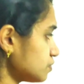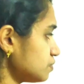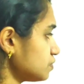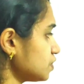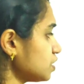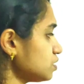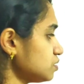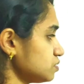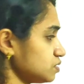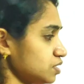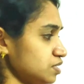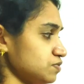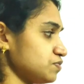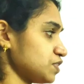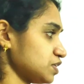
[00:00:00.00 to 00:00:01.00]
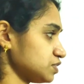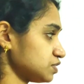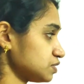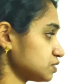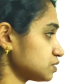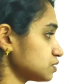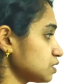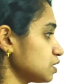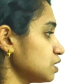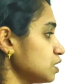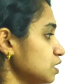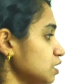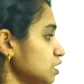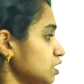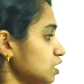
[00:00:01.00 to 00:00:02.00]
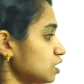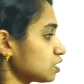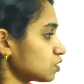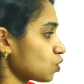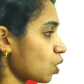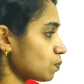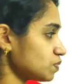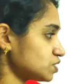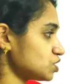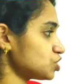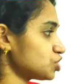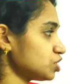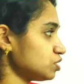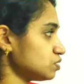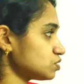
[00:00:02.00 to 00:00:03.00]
Then the differences. Composition.